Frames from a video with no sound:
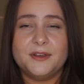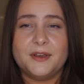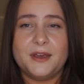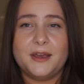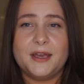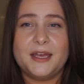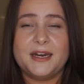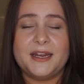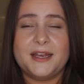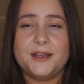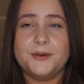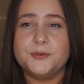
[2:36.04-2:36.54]

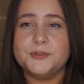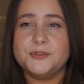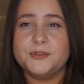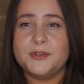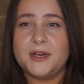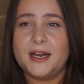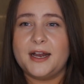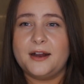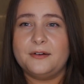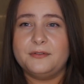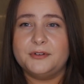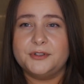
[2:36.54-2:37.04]
And I also
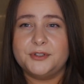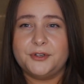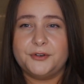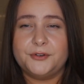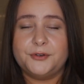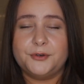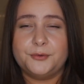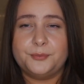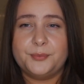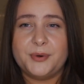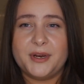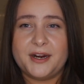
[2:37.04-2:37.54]
have
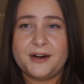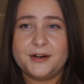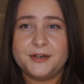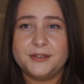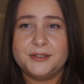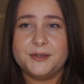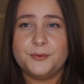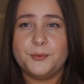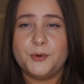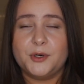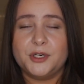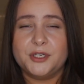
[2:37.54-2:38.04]
another
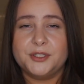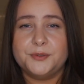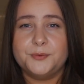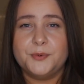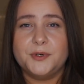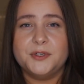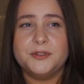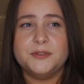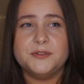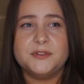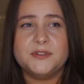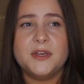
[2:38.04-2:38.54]
pair. The white
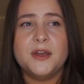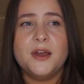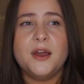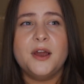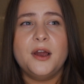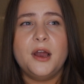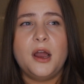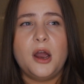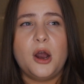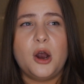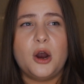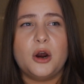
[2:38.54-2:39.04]
ones
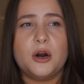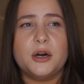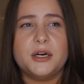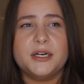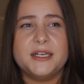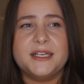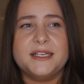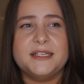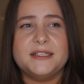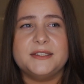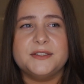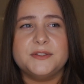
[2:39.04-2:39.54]
are
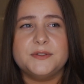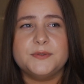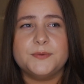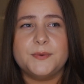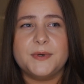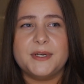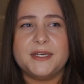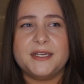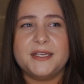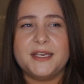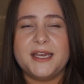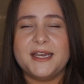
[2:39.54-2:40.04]
in
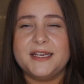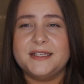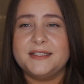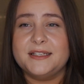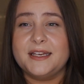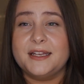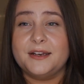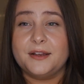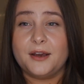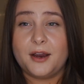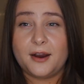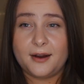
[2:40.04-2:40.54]
28
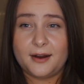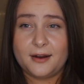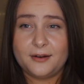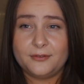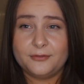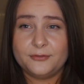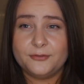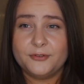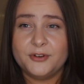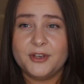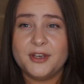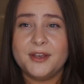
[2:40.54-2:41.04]
and a
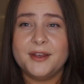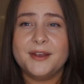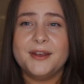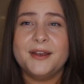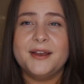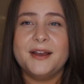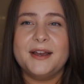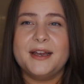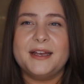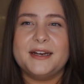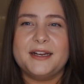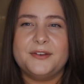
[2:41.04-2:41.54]
half.
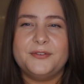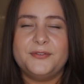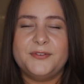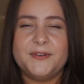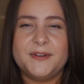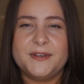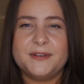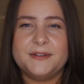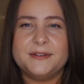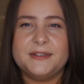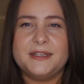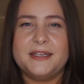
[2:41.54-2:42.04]
And I
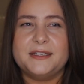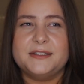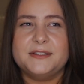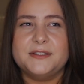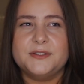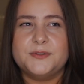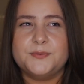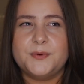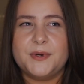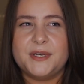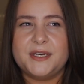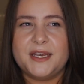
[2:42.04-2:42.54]
feel that
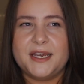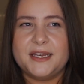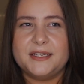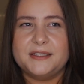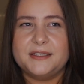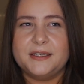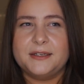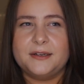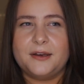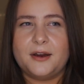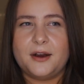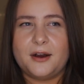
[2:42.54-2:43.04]
the
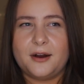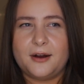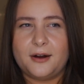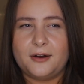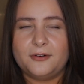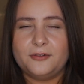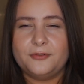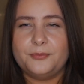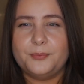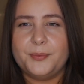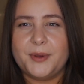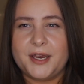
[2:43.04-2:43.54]
28 and a
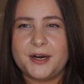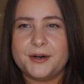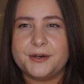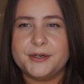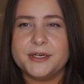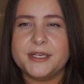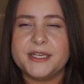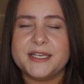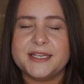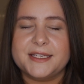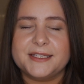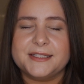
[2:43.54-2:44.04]
half
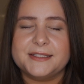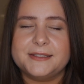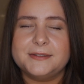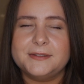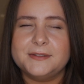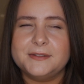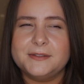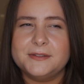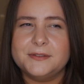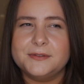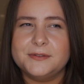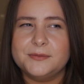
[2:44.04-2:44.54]
pair
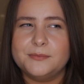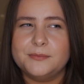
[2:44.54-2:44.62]
is